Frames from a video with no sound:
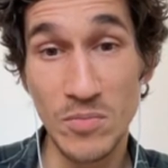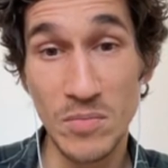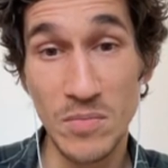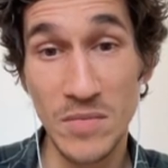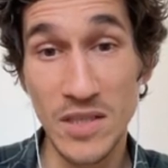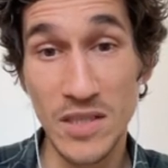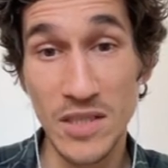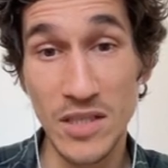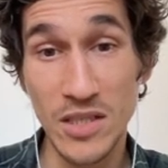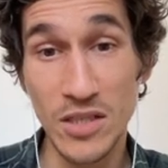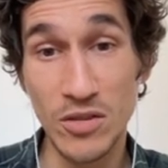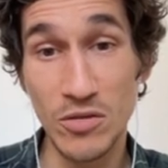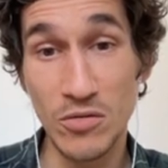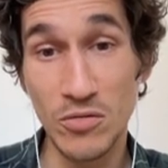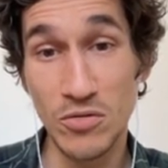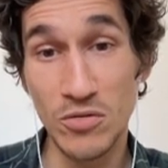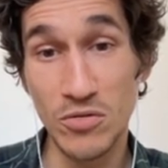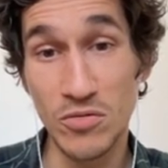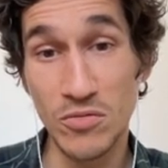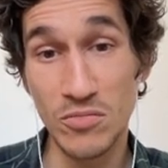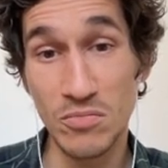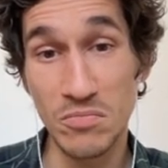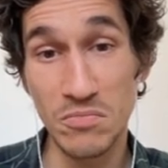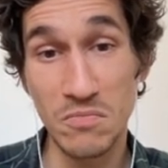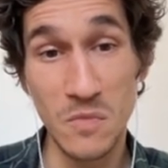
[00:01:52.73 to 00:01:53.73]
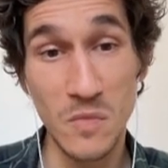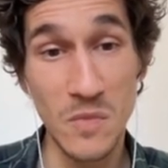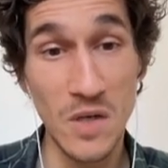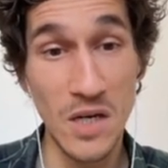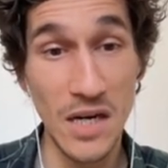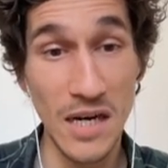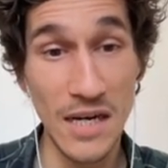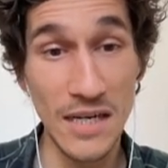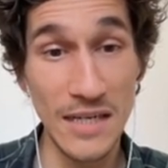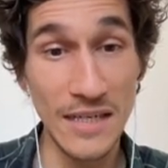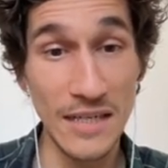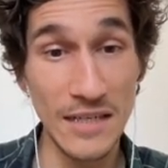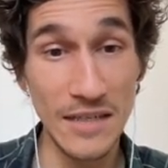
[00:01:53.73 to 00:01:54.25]
This is also
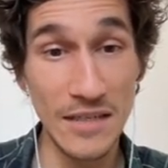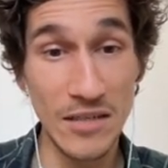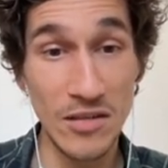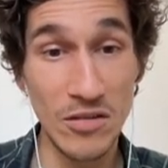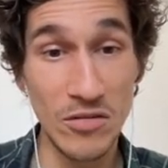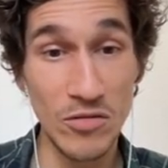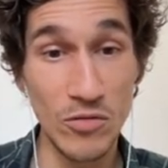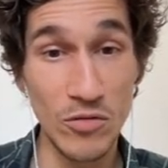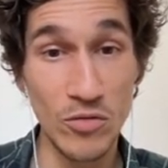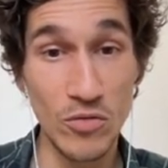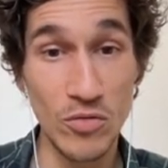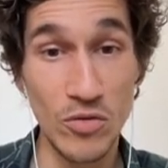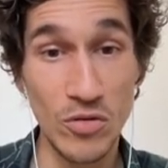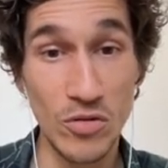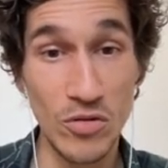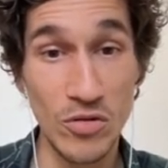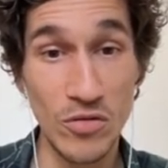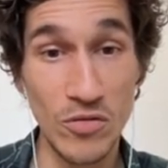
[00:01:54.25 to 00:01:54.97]
kinda good.